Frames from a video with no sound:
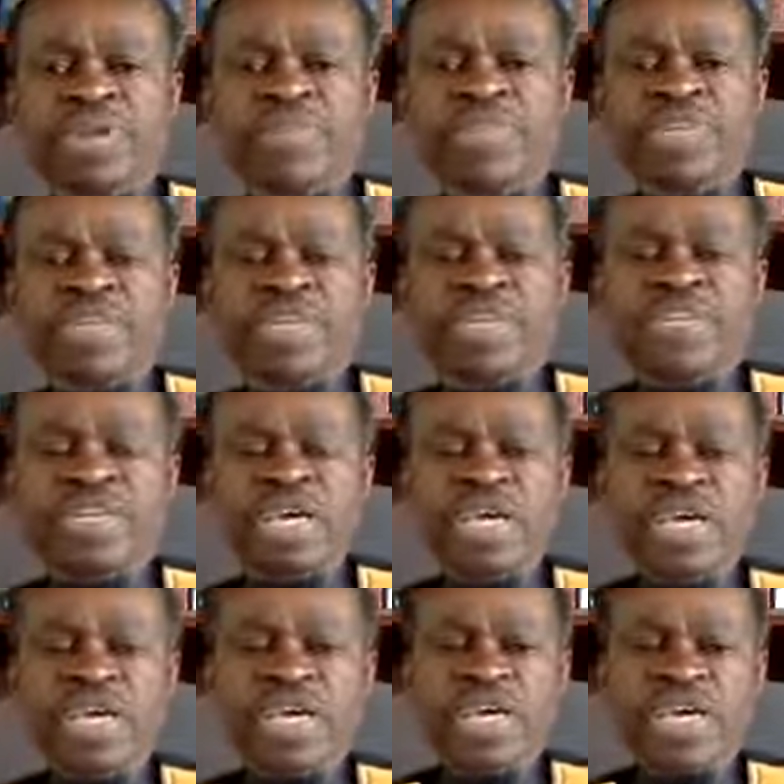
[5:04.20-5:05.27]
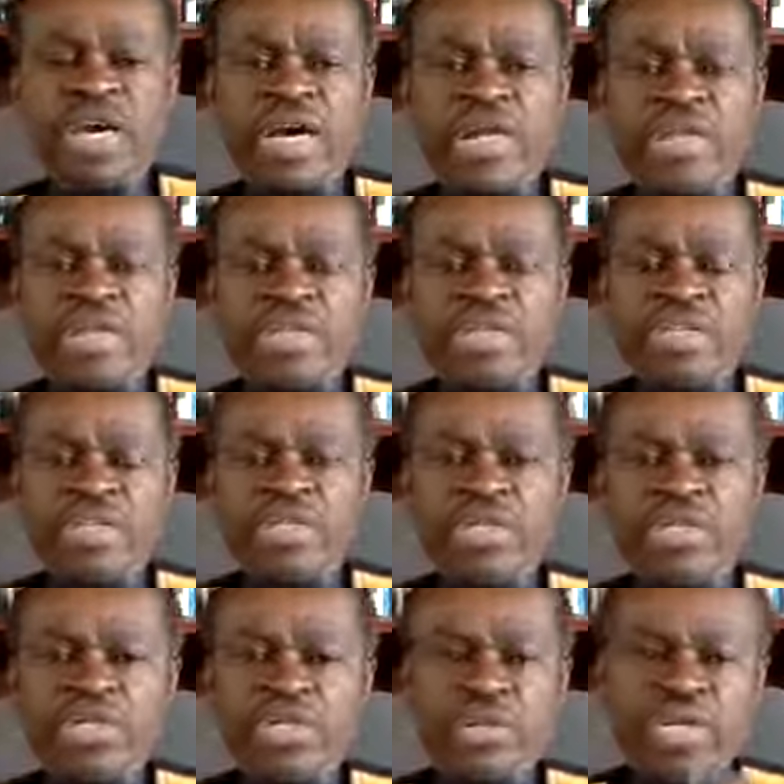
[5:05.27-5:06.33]
that they had a
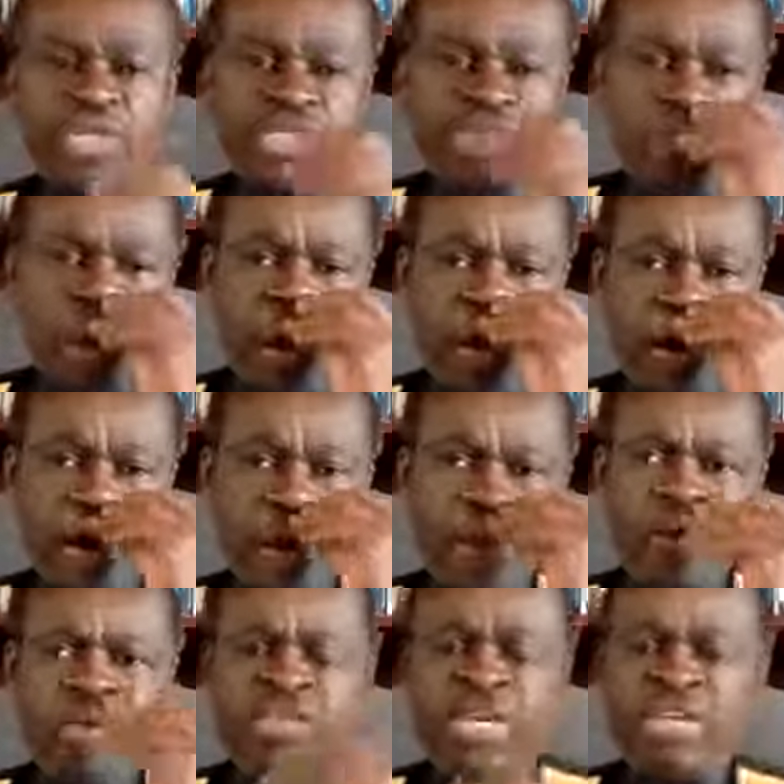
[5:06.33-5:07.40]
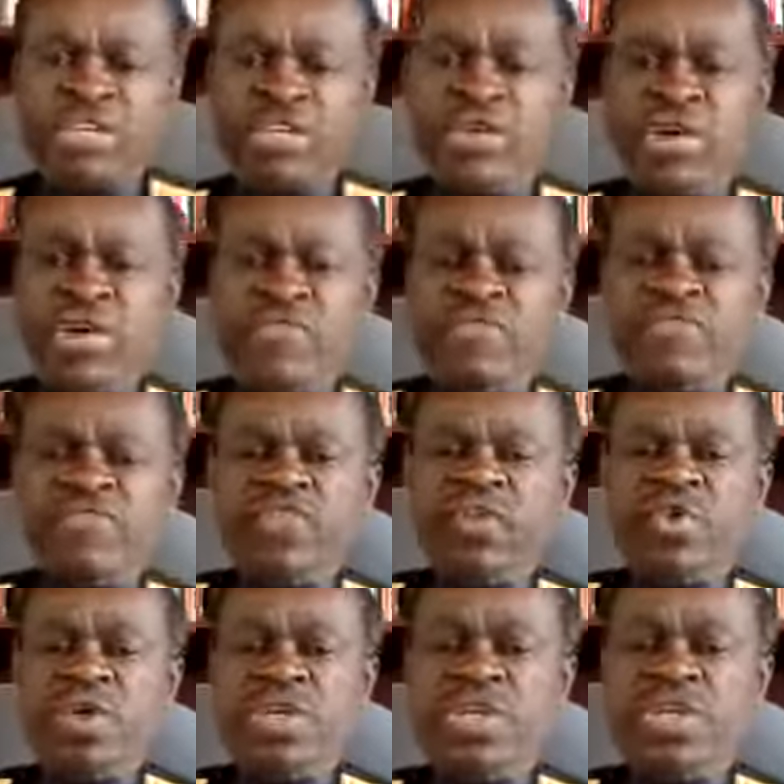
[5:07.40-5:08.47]
duty to ensure that going
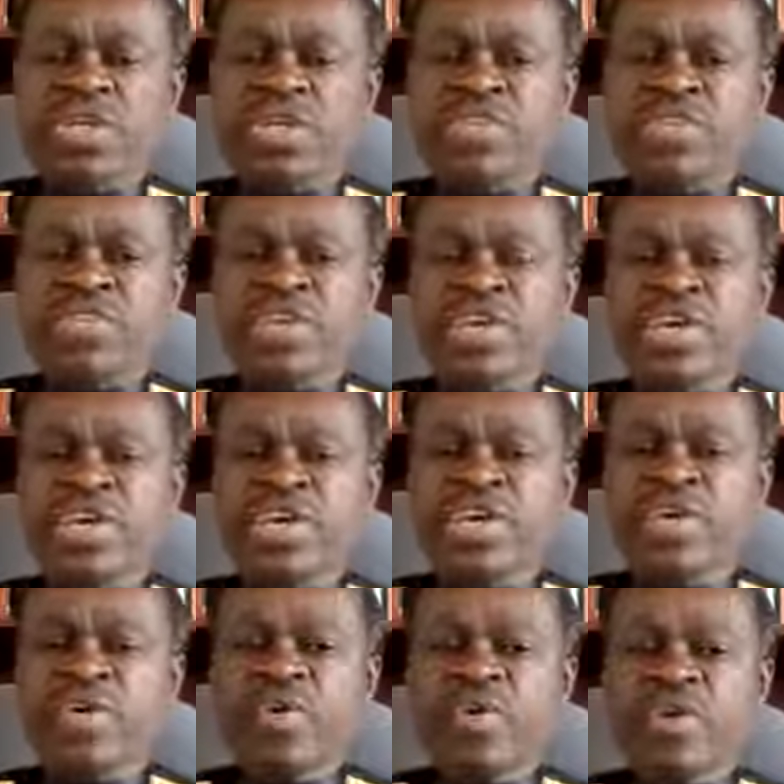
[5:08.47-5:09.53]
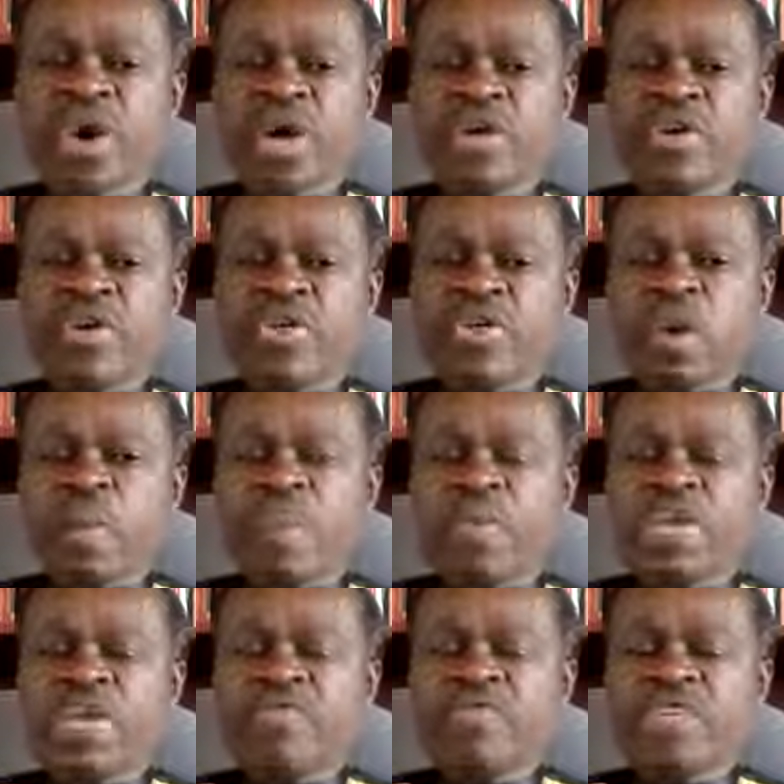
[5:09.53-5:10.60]
forward, they were not
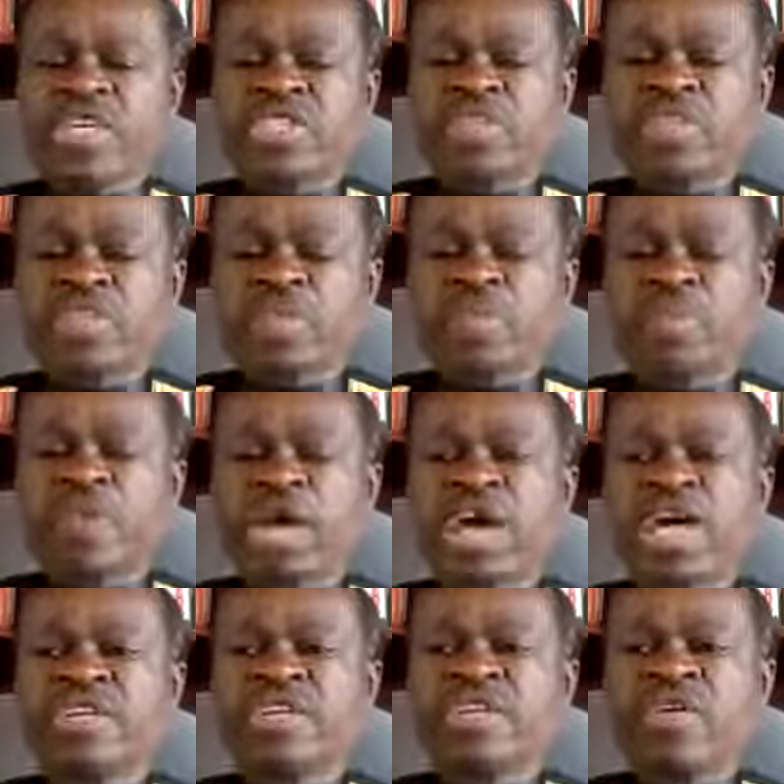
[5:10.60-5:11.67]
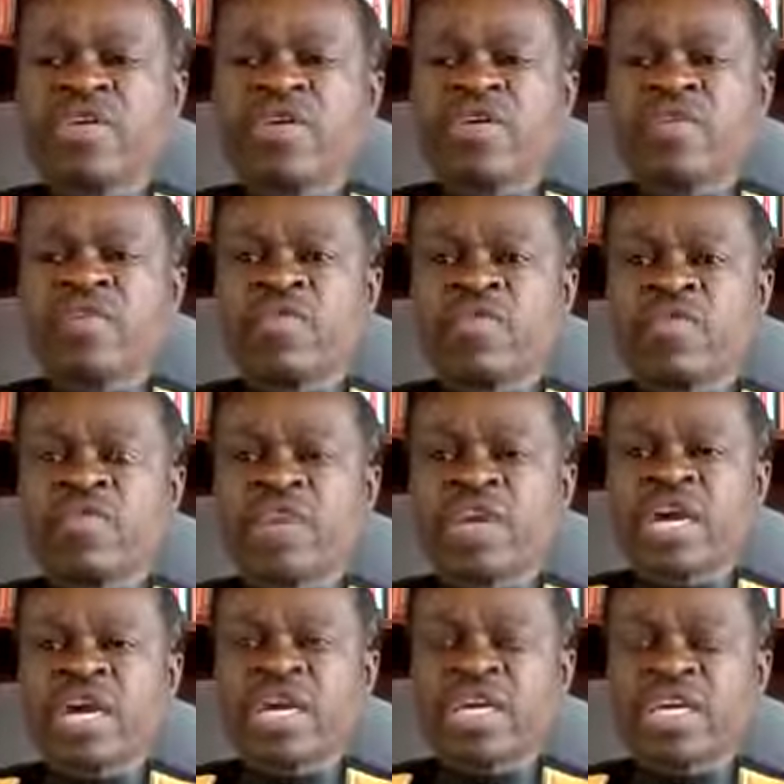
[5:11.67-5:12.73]
oblivious to the plight of
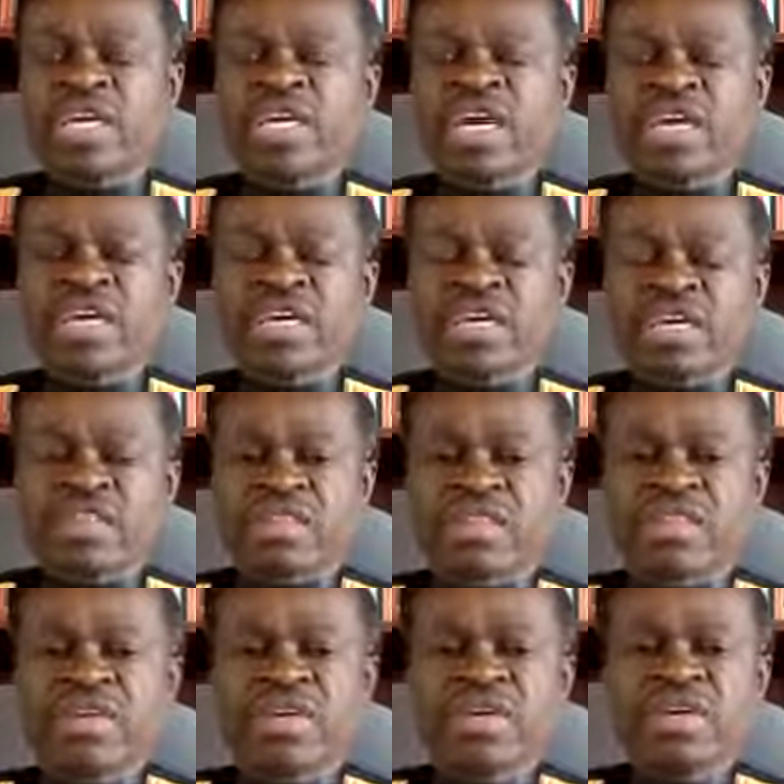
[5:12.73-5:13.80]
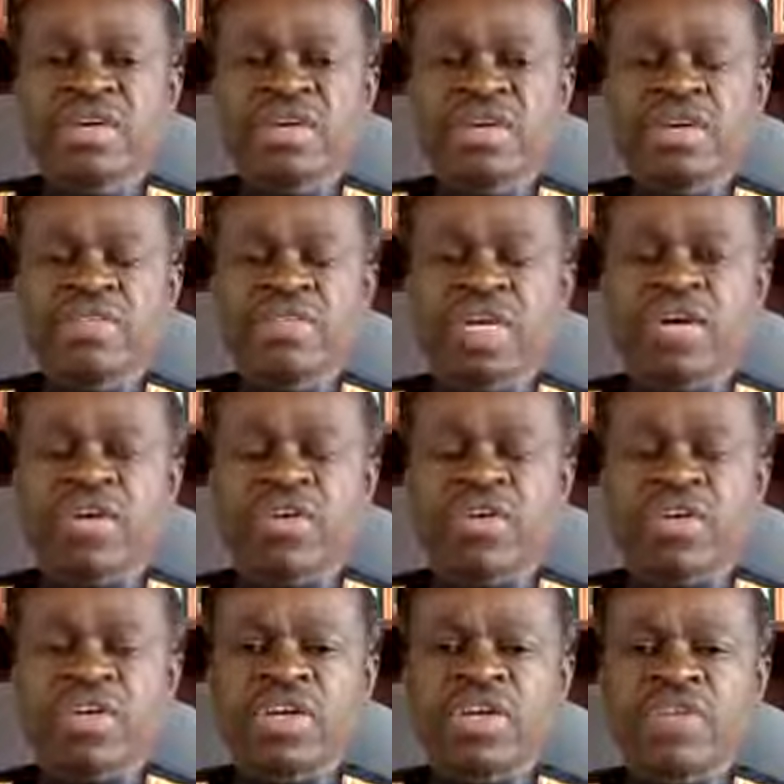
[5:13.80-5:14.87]
their kin and kith in the
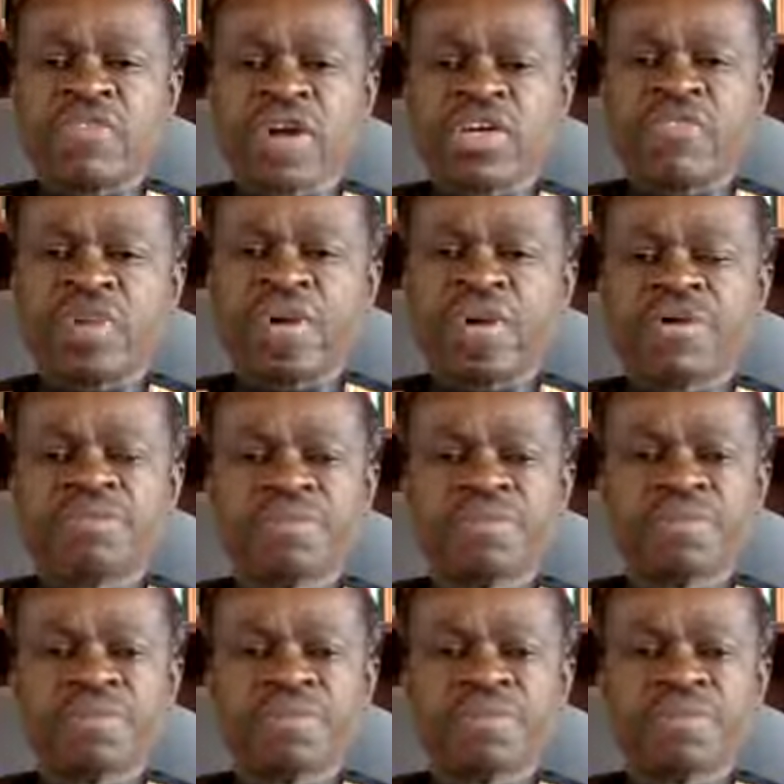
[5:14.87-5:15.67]
continent of Africa.